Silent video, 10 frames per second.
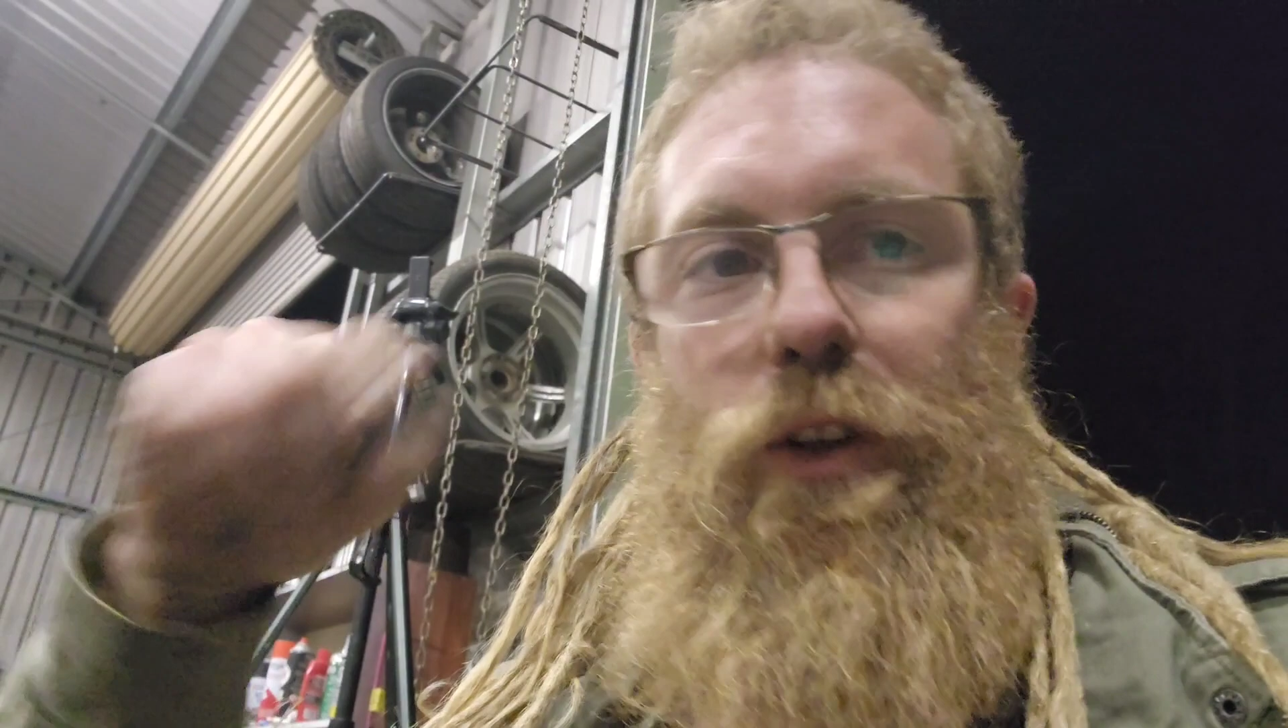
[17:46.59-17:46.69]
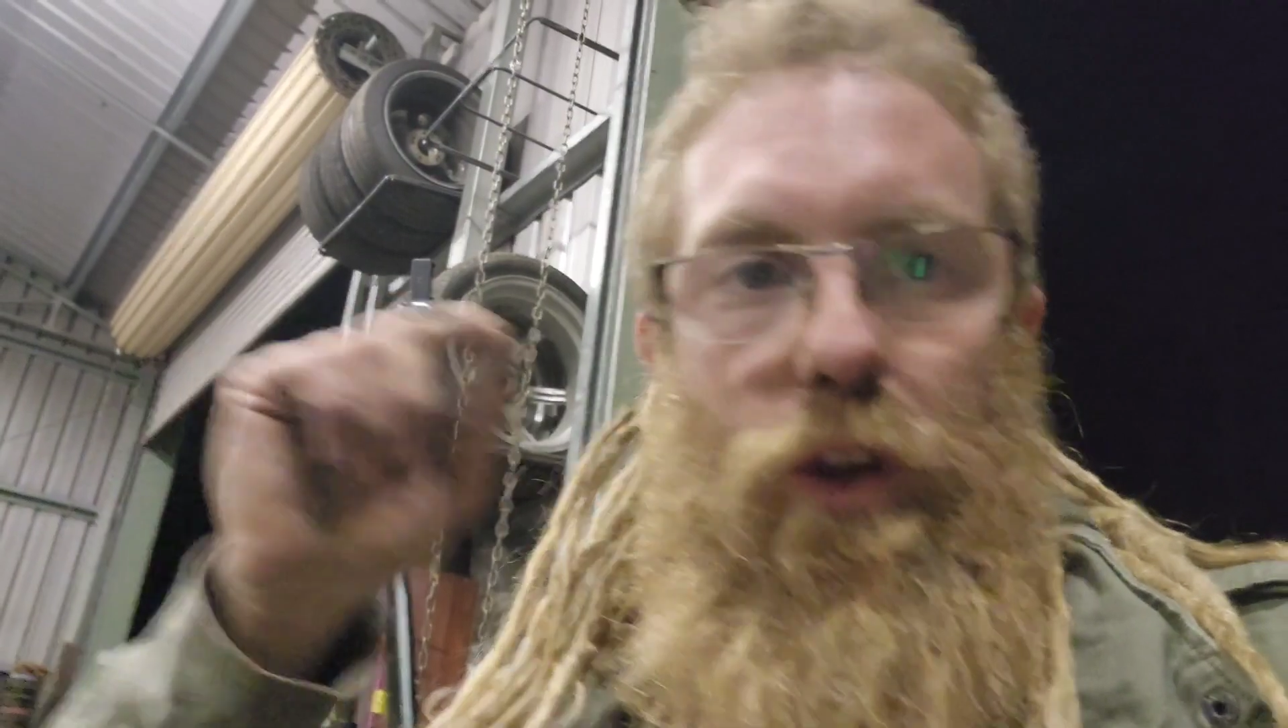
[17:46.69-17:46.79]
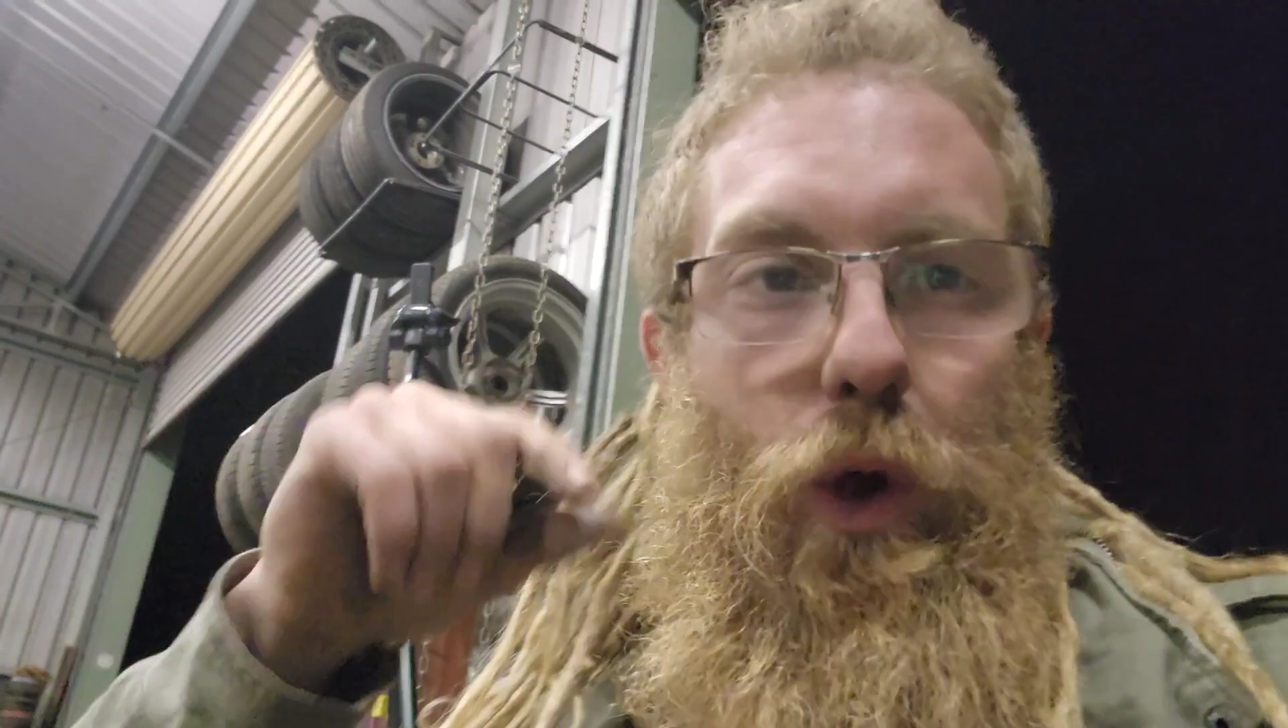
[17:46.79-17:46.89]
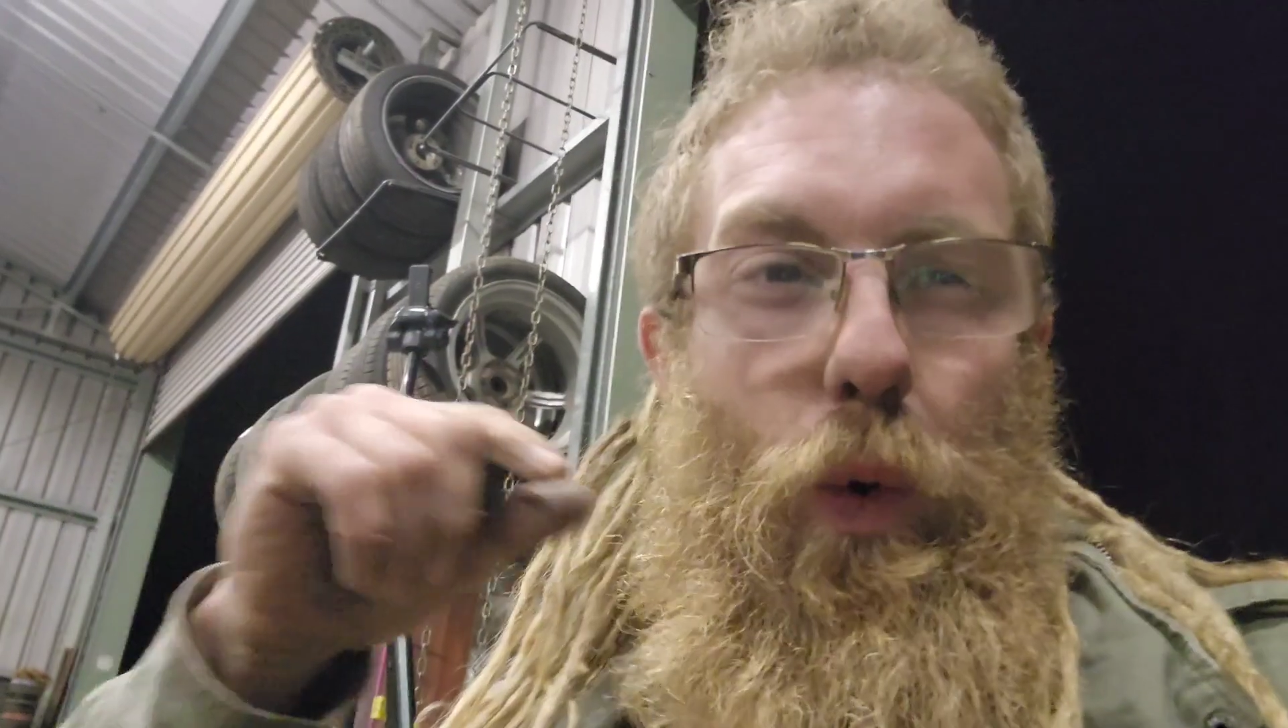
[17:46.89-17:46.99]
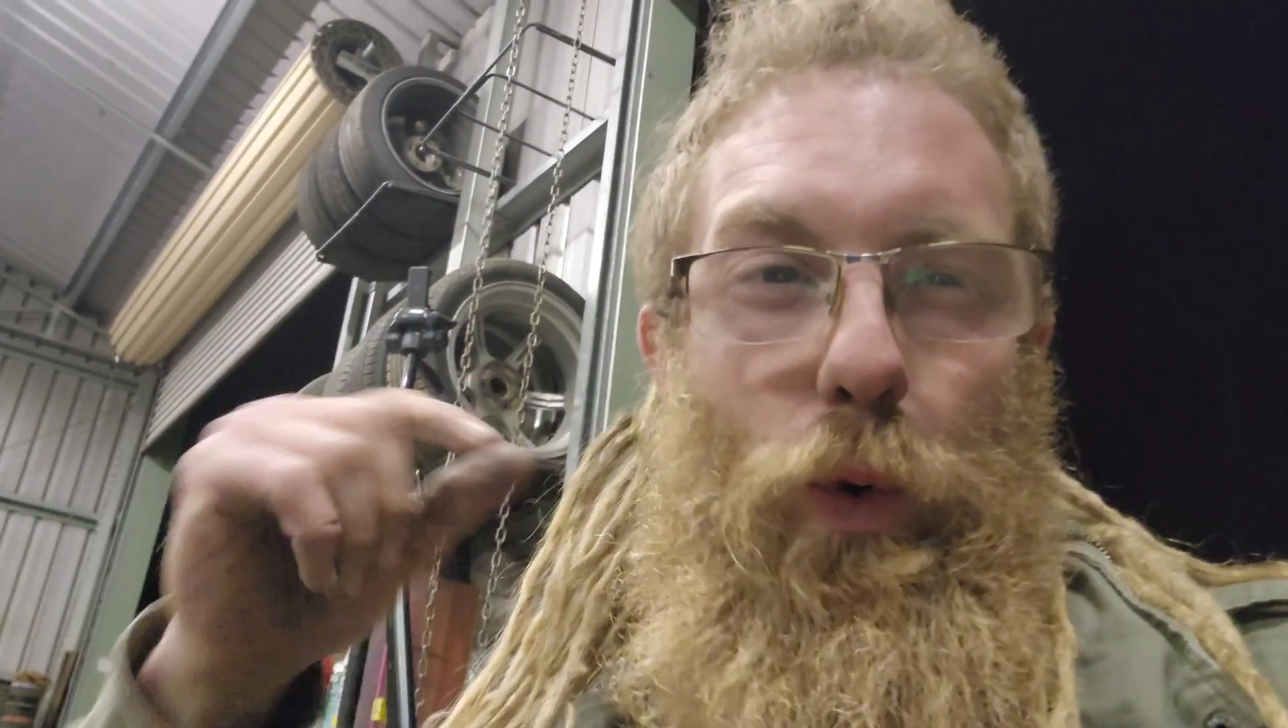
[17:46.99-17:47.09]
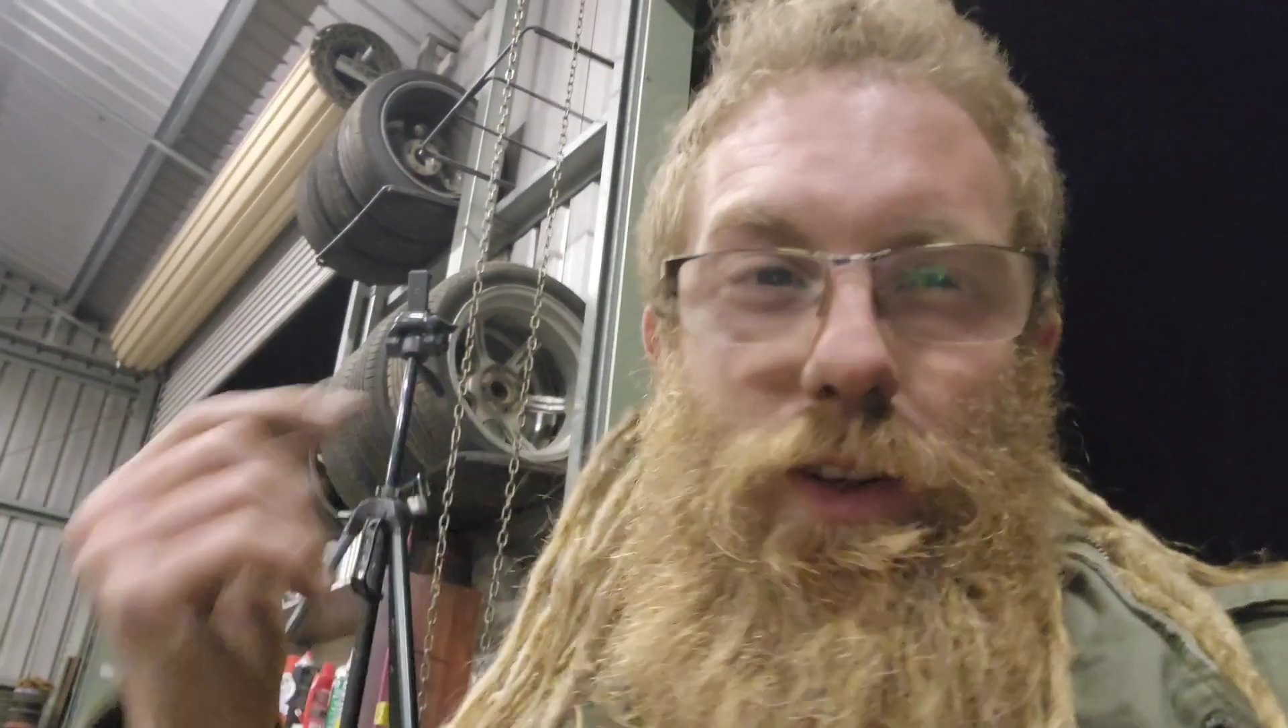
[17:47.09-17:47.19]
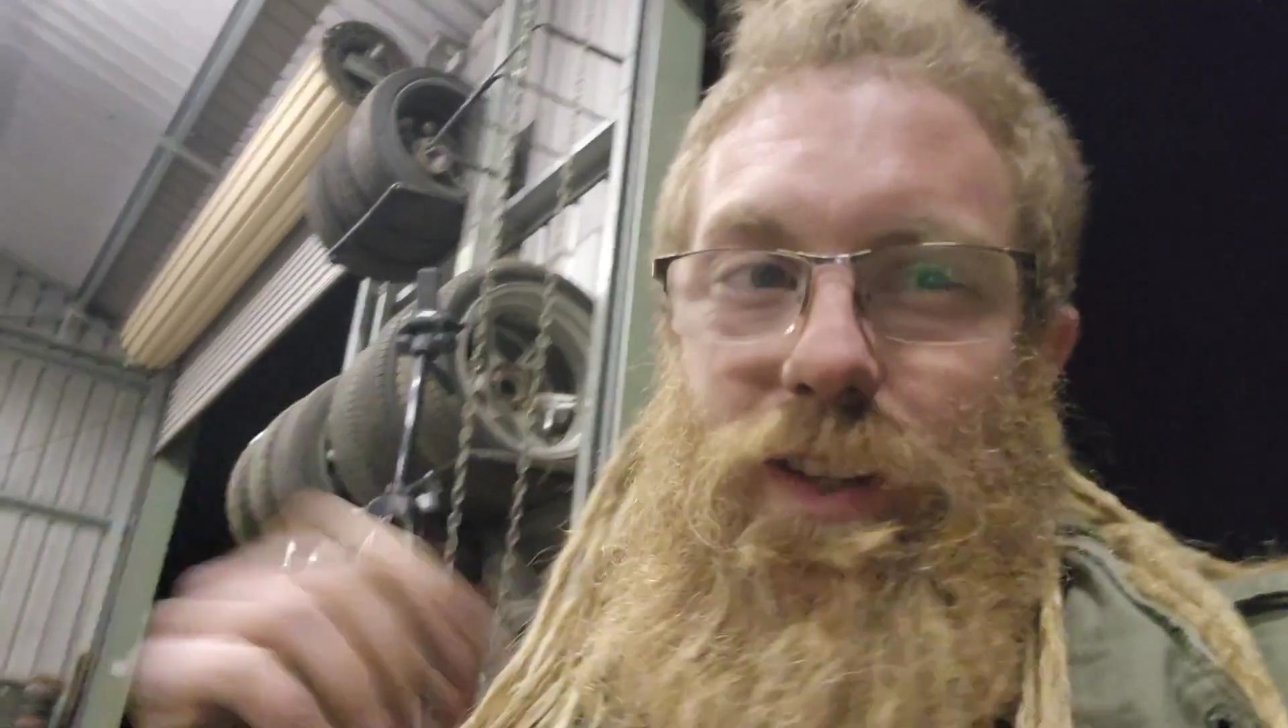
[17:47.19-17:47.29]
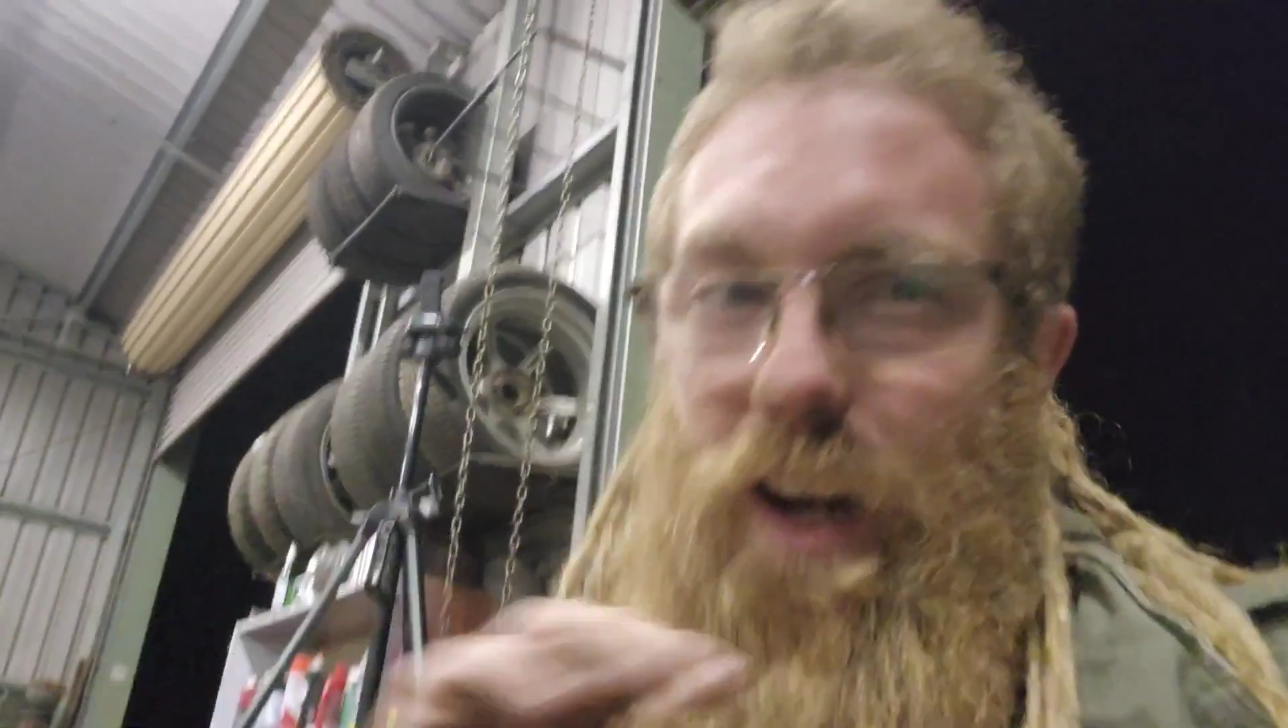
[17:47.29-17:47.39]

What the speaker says: on the corners that